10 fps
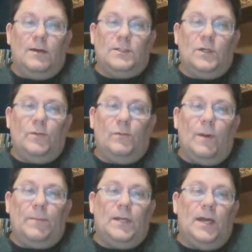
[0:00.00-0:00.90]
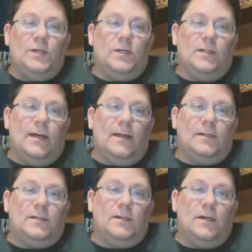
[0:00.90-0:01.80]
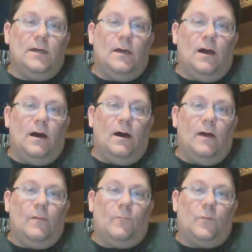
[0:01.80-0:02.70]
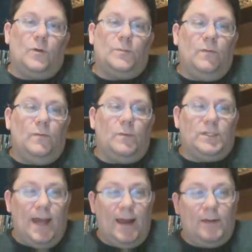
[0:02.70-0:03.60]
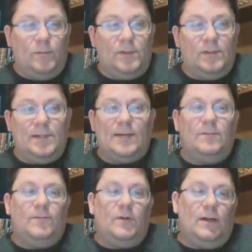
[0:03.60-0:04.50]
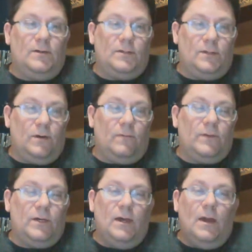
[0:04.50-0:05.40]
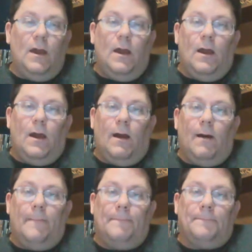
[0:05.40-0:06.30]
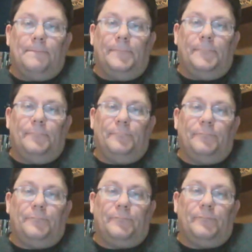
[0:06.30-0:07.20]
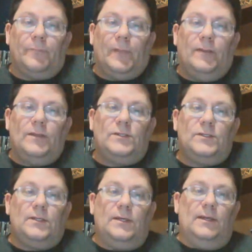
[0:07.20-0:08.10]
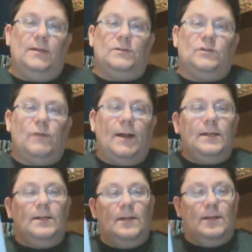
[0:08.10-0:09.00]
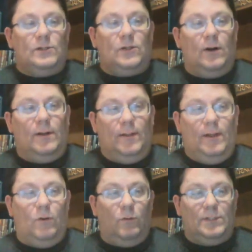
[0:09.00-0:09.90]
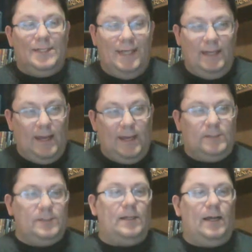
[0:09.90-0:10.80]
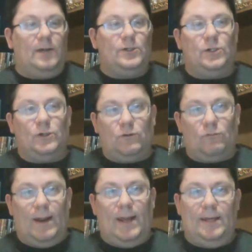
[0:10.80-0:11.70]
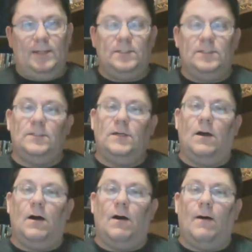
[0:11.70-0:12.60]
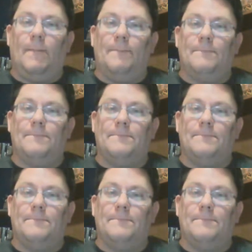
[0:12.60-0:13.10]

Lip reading: So the reputation that the first movie was tagged with is actually very undeserved. Um, this is credited as starting the whole teenage slasher craze. Um,